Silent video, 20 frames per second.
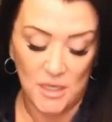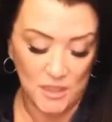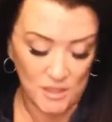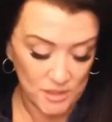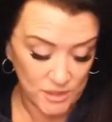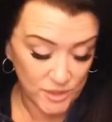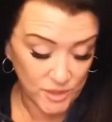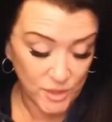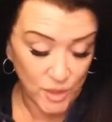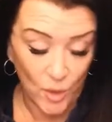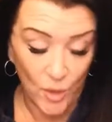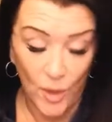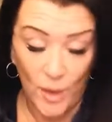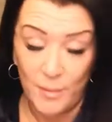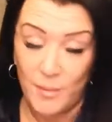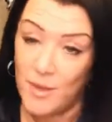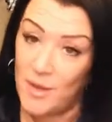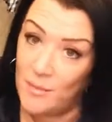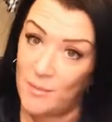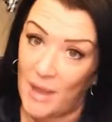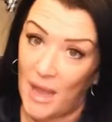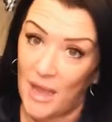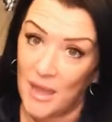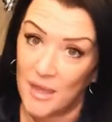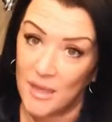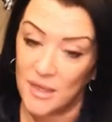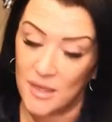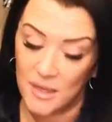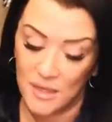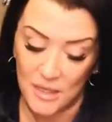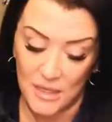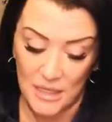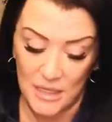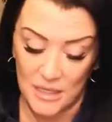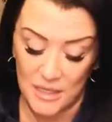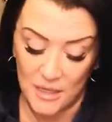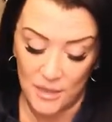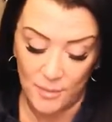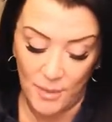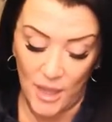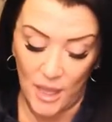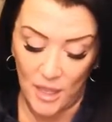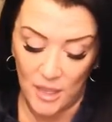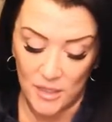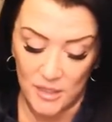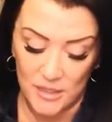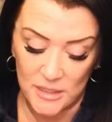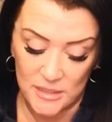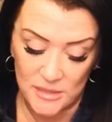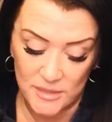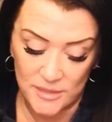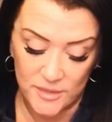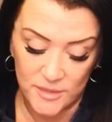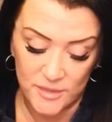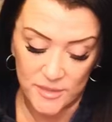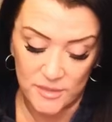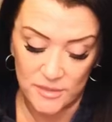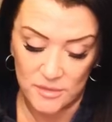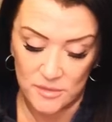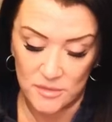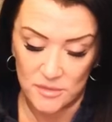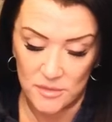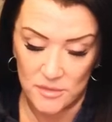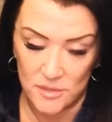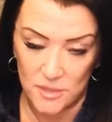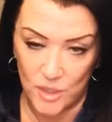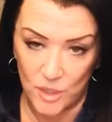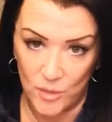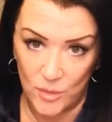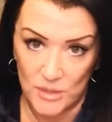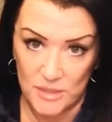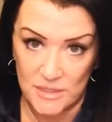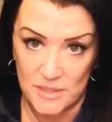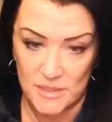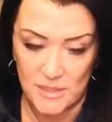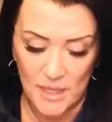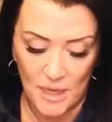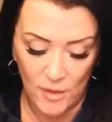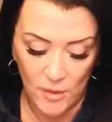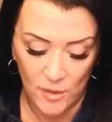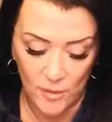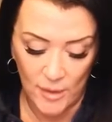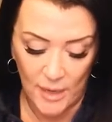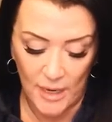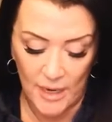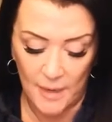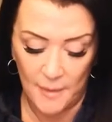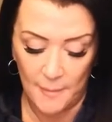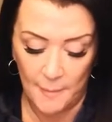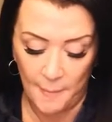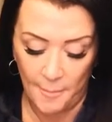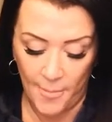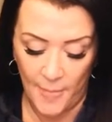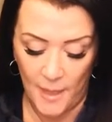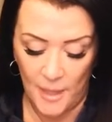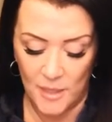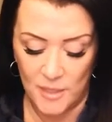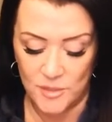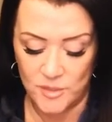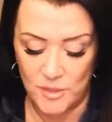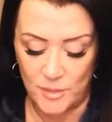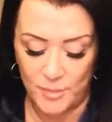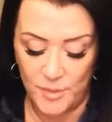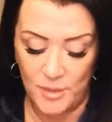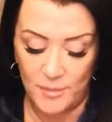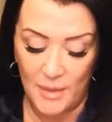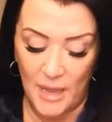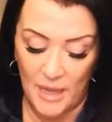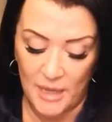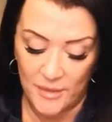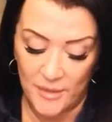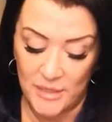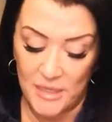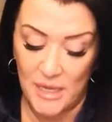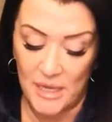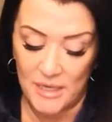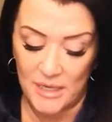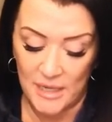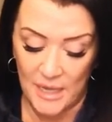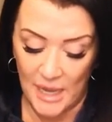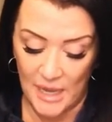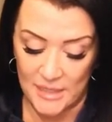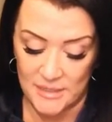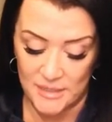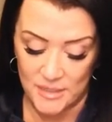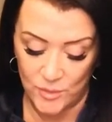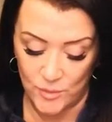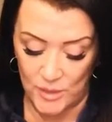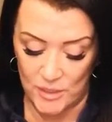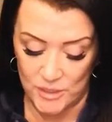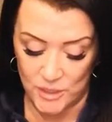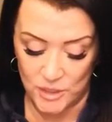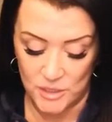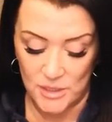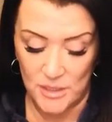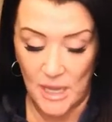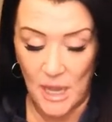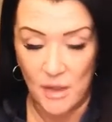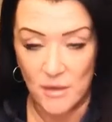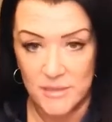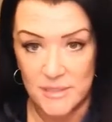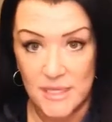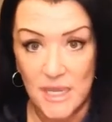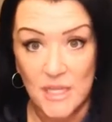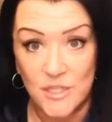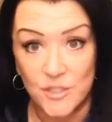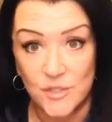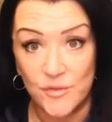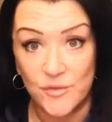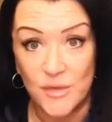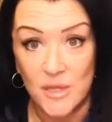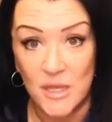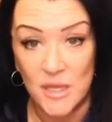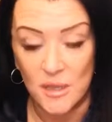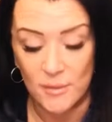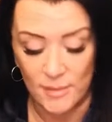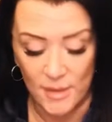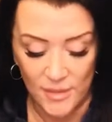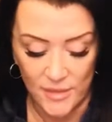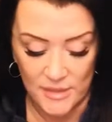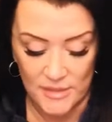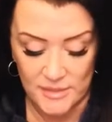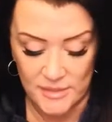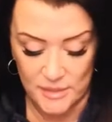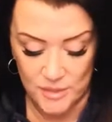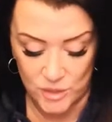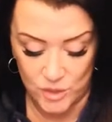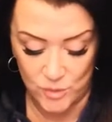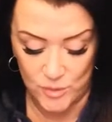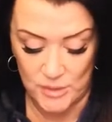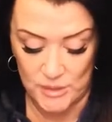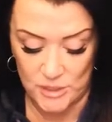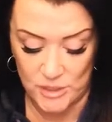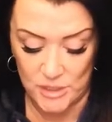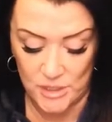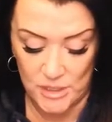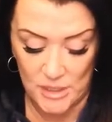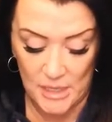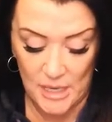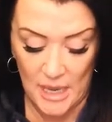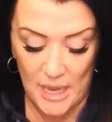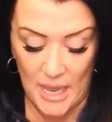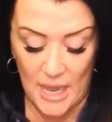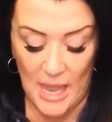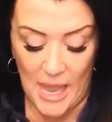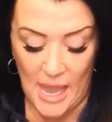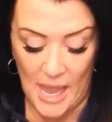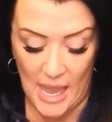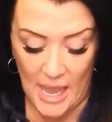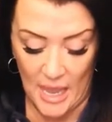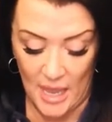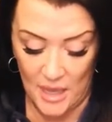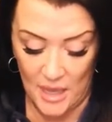so I put it back in the pile, because who wants the Tower, right? So I put it back in the deck, and I asked the question, how is Cancer feeling about this situation? And